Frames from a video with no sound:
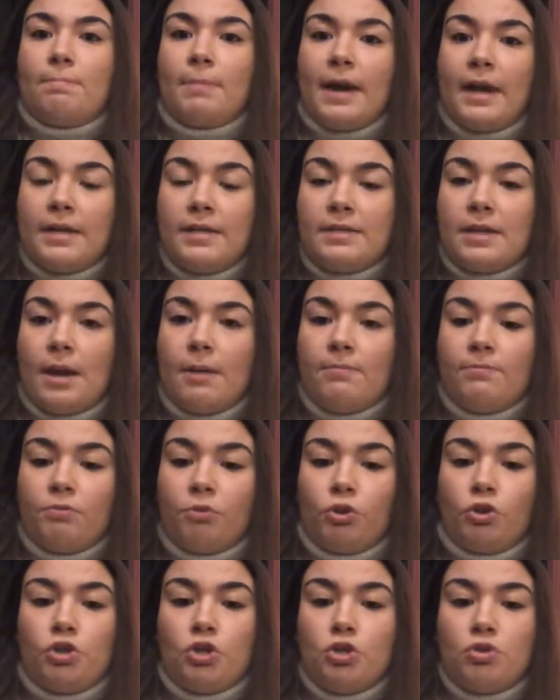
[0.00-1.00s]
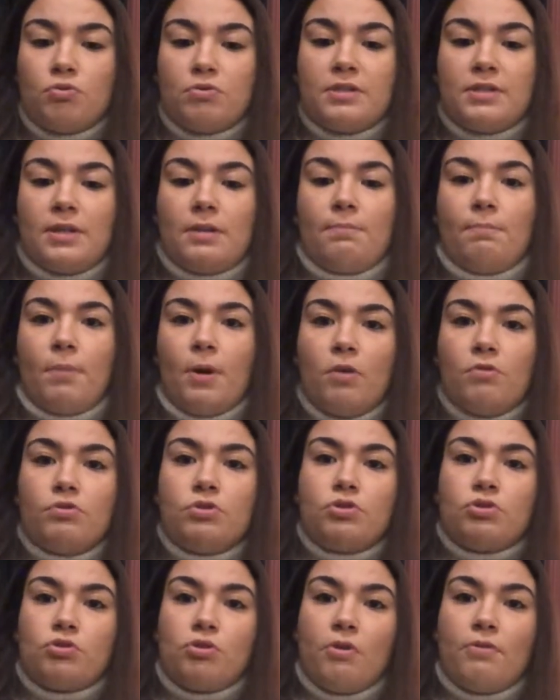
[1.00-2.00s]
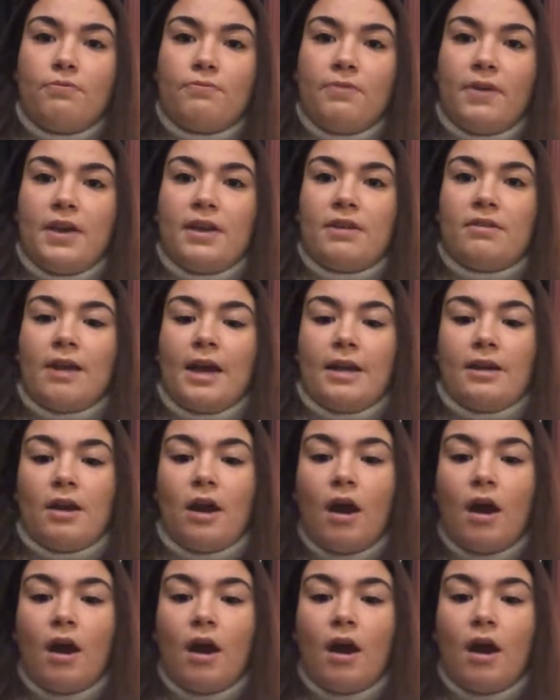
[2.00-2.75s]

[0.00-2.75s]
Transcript: BITAP for use in both software and